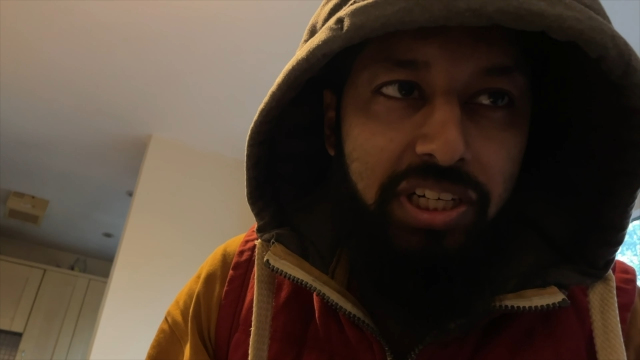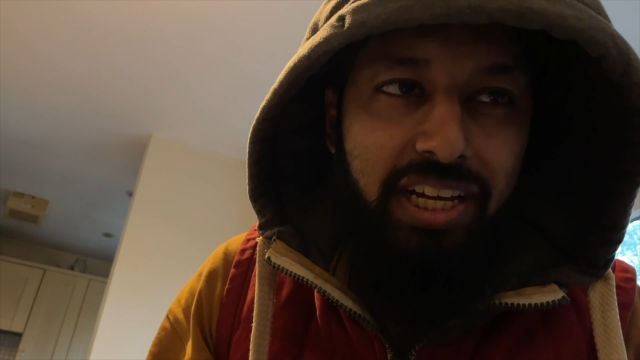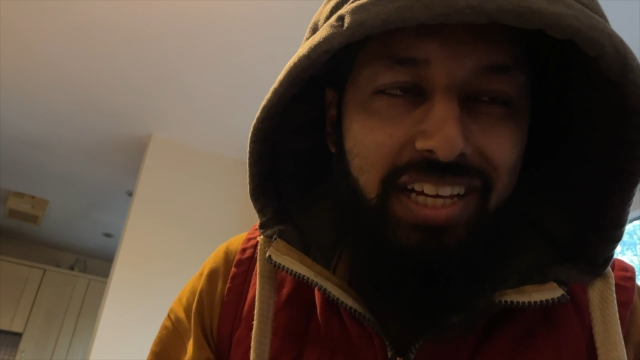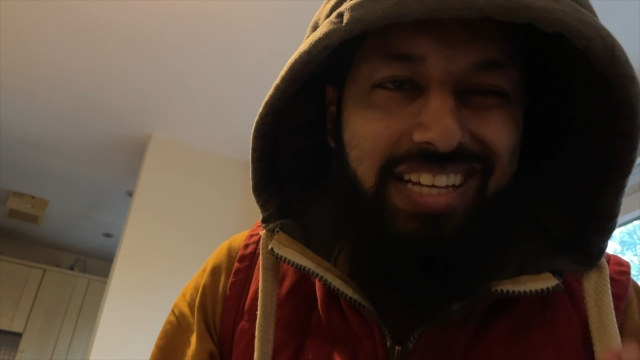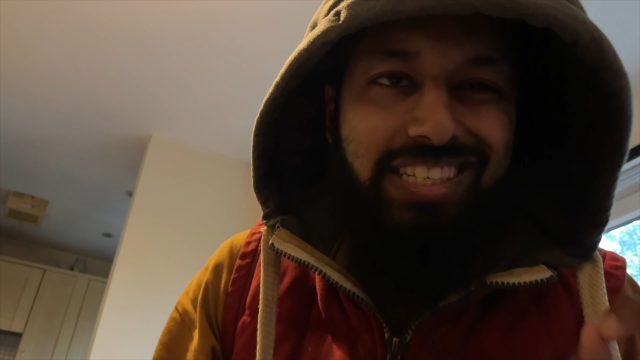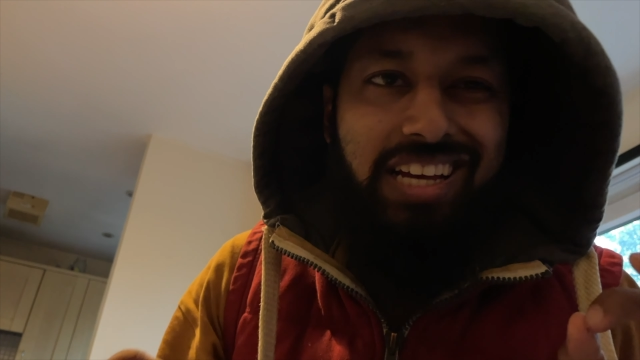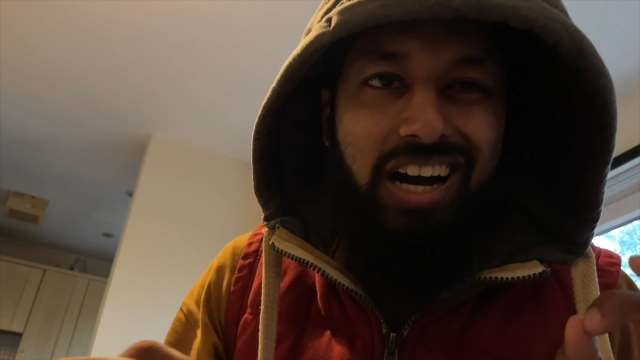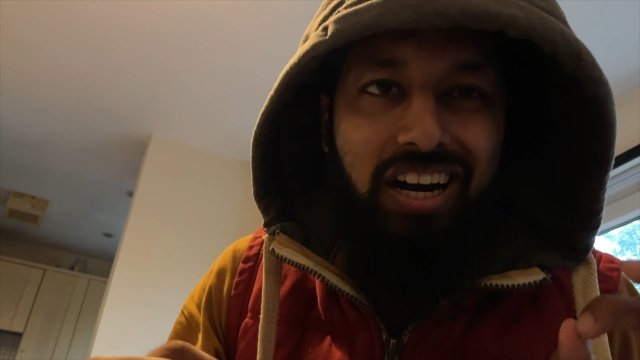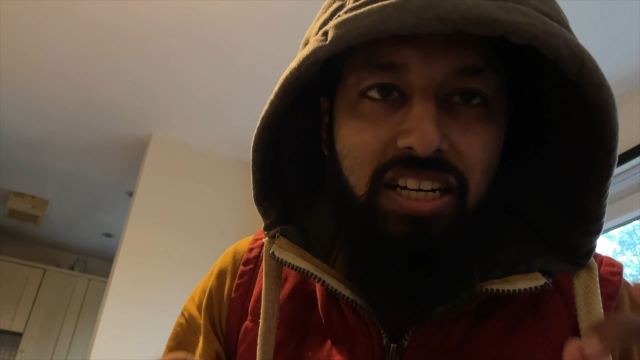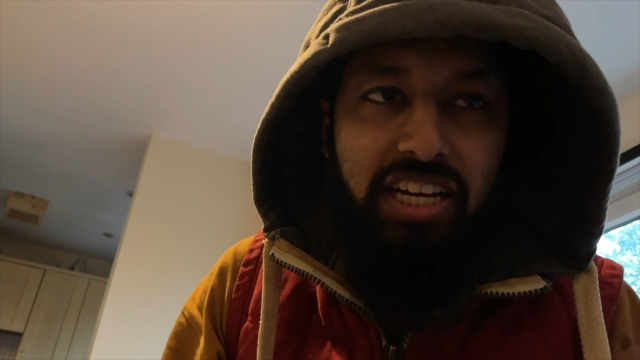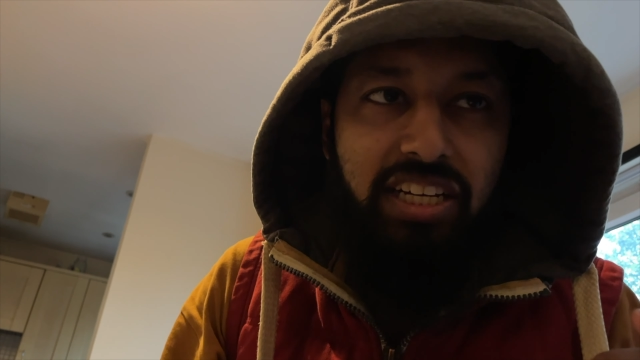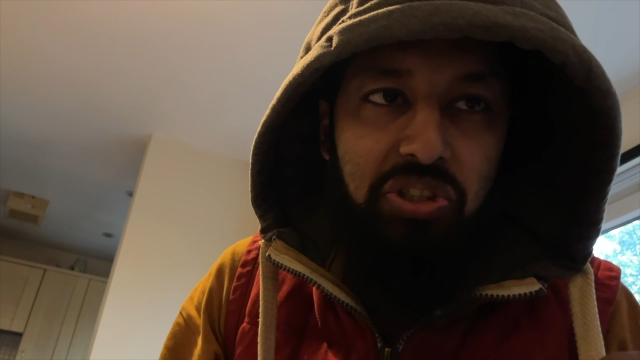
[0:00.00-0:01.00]
this
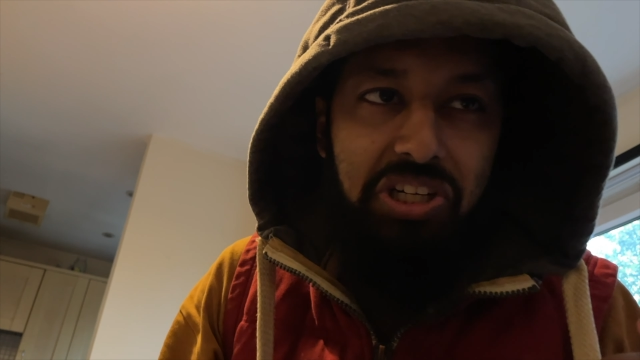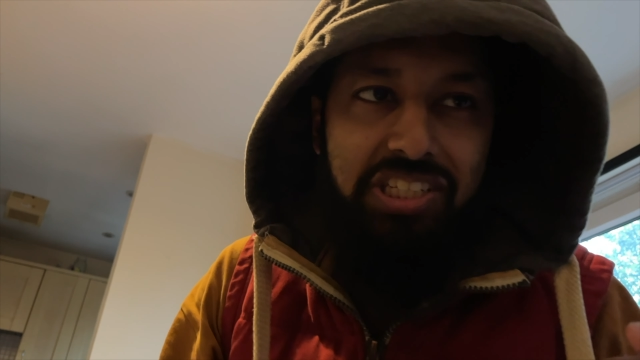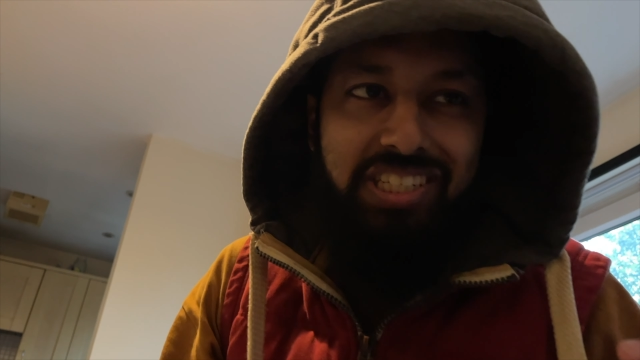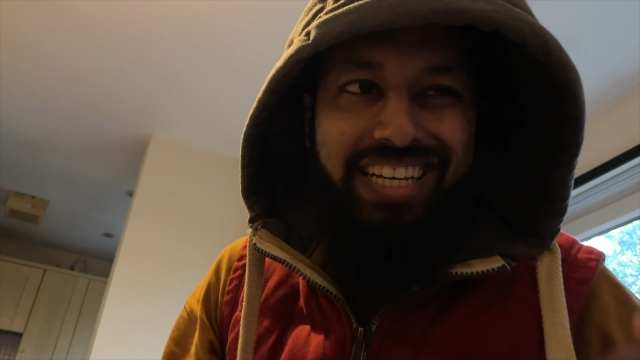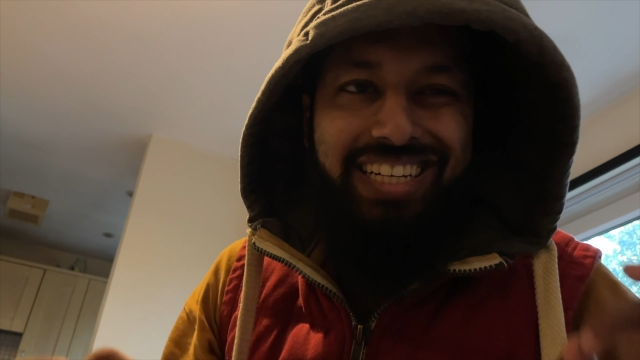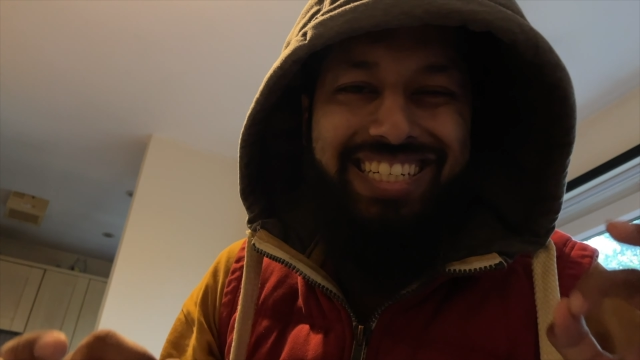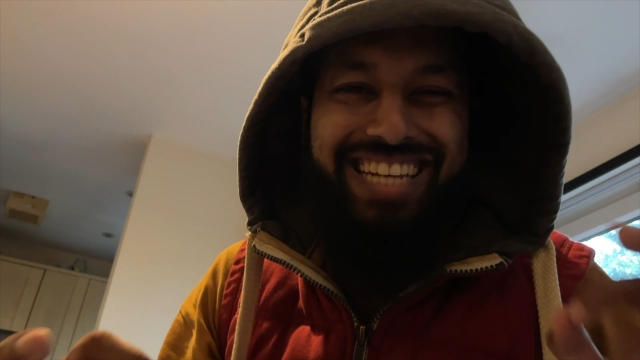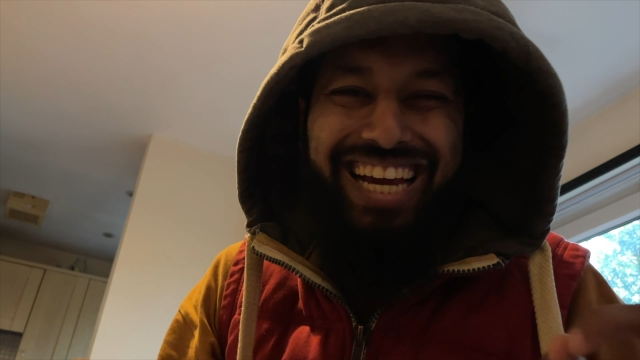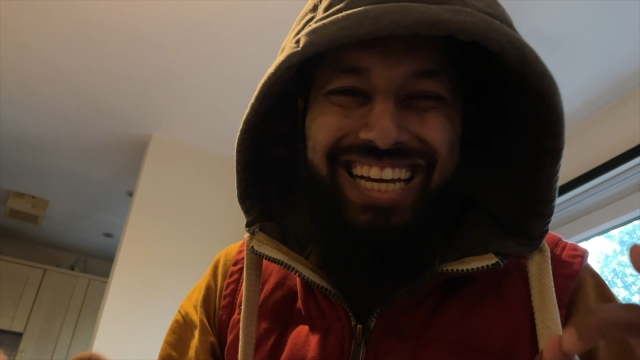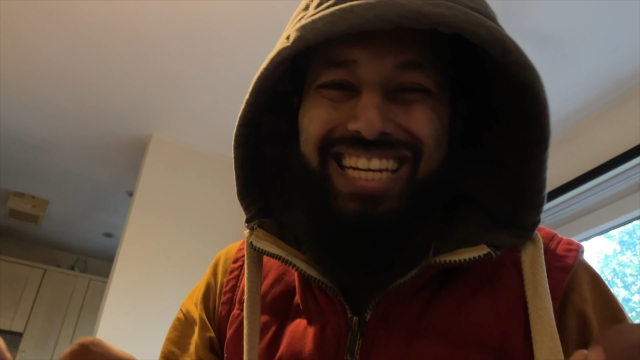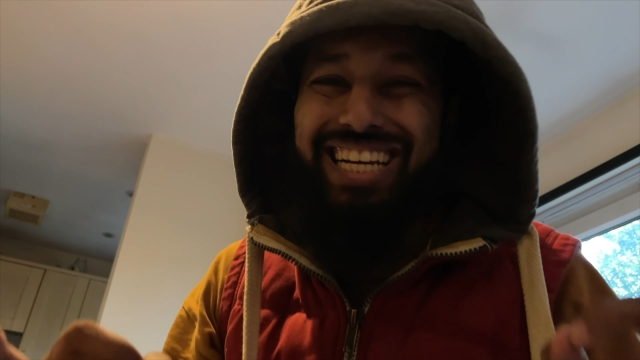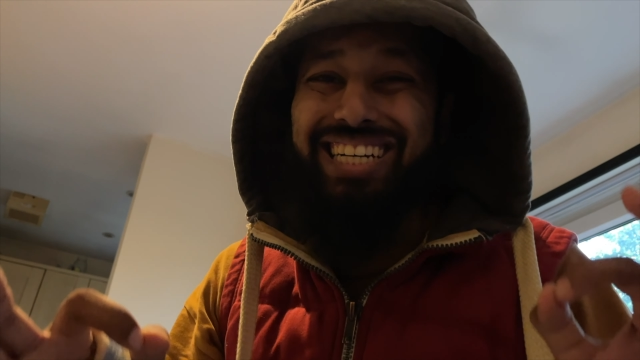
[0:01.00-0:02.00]
uninteresting
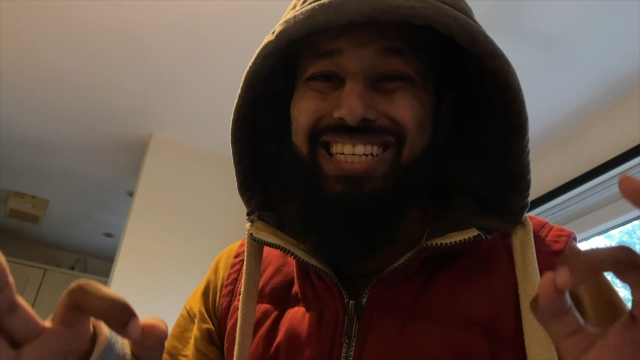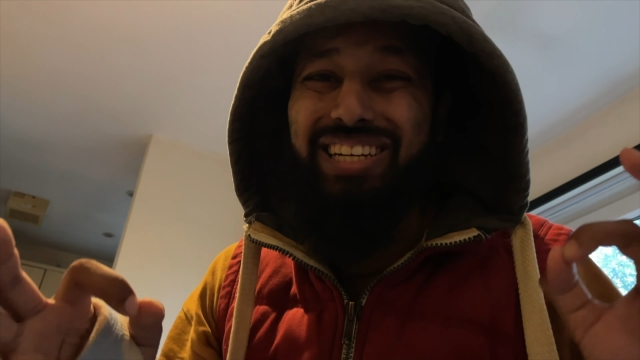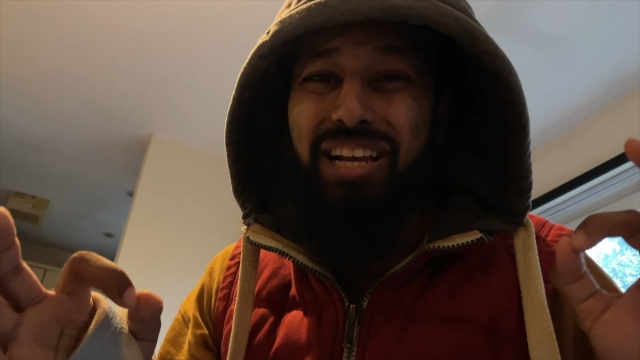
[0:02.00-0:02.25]
technical